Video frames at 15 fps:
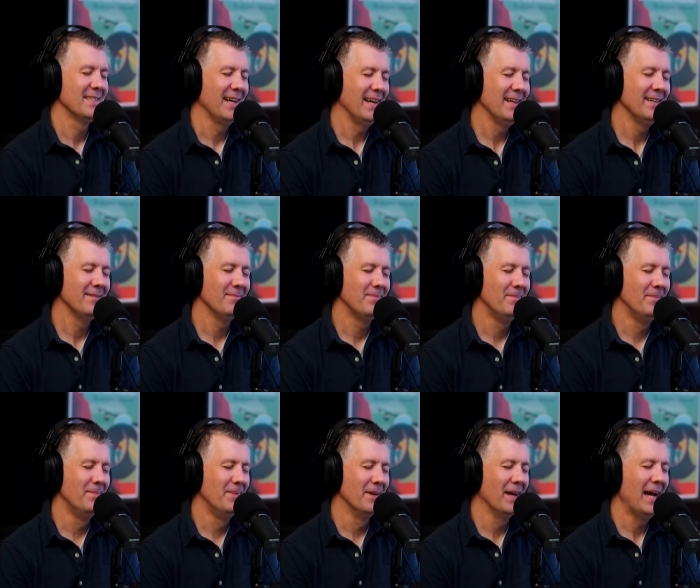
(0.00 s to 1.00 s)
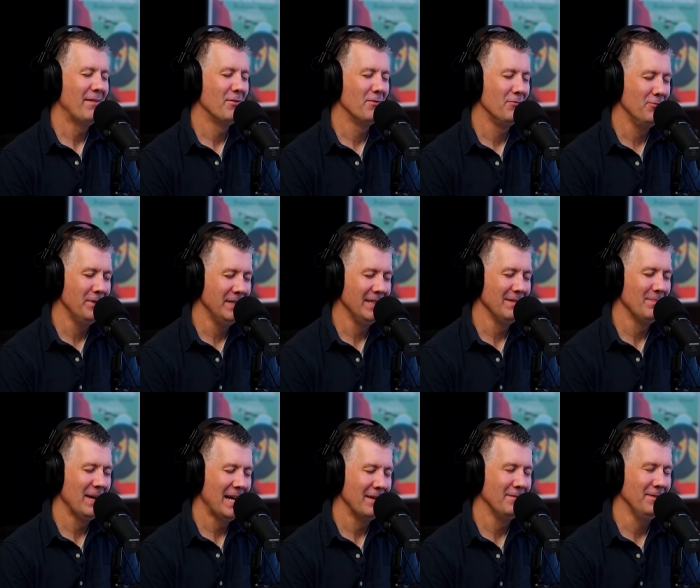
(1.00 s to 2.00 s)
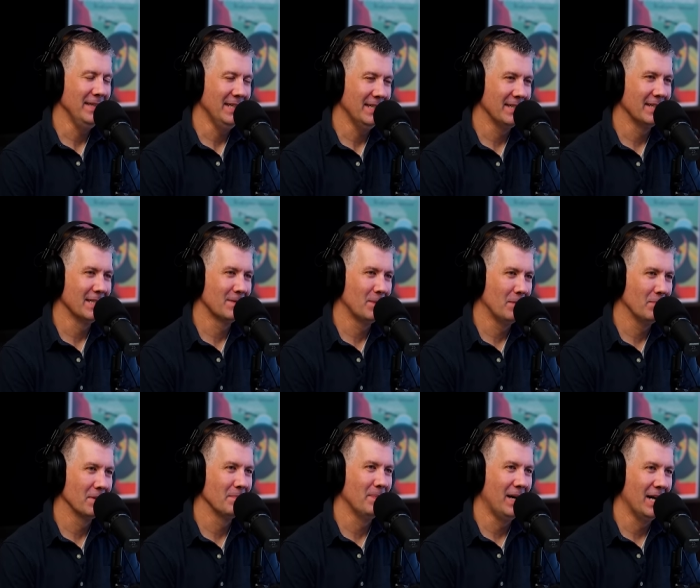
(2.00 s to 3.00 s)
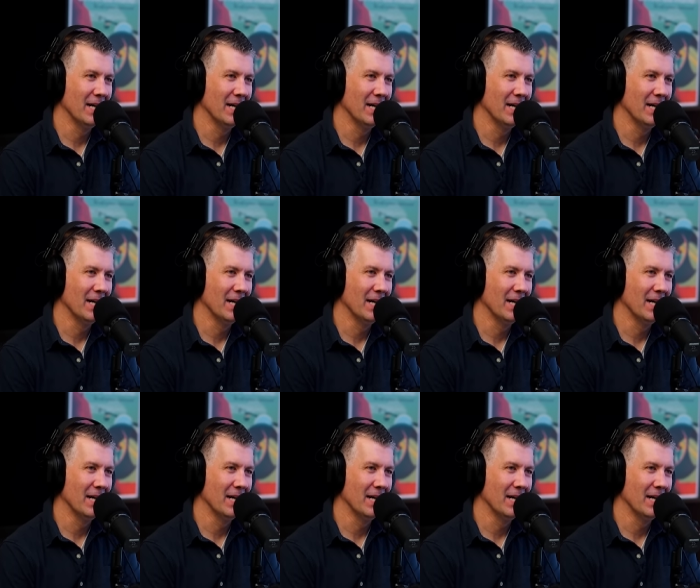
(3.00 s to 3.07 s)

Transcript: to say it, but I have a really bad feeling that it's probably